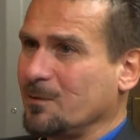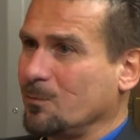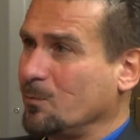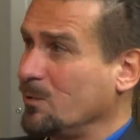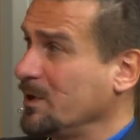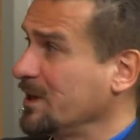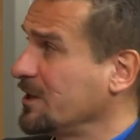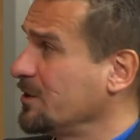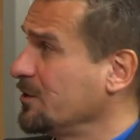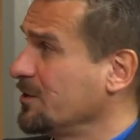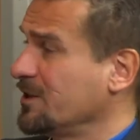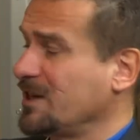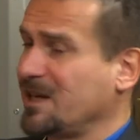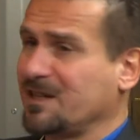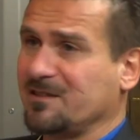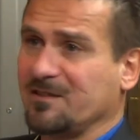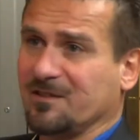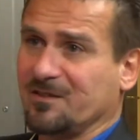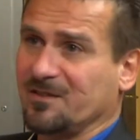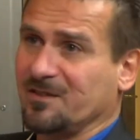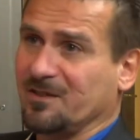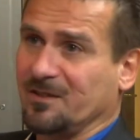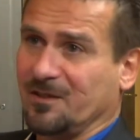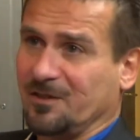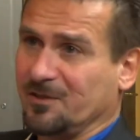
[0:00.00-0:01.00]
We're
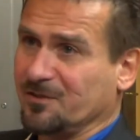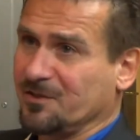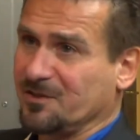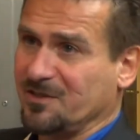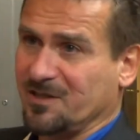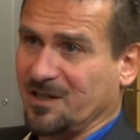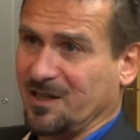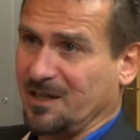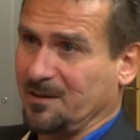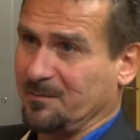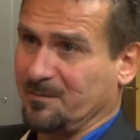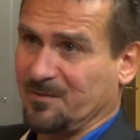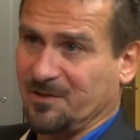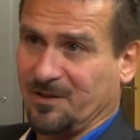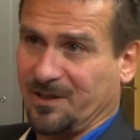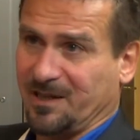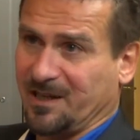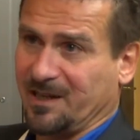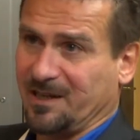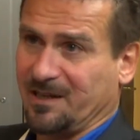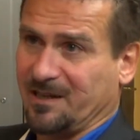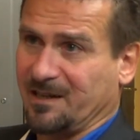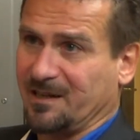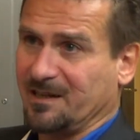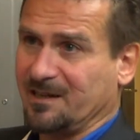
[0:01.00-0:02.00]
connected all the time
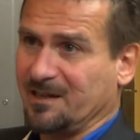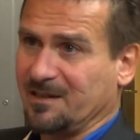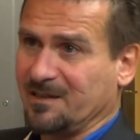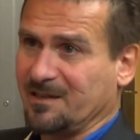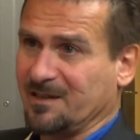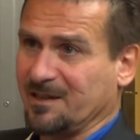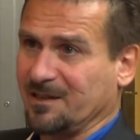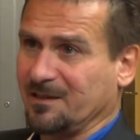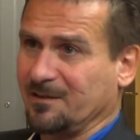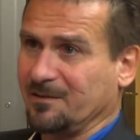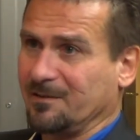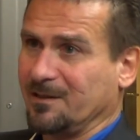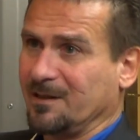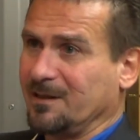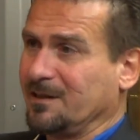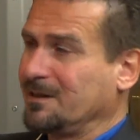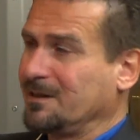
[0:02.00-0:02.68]
together. So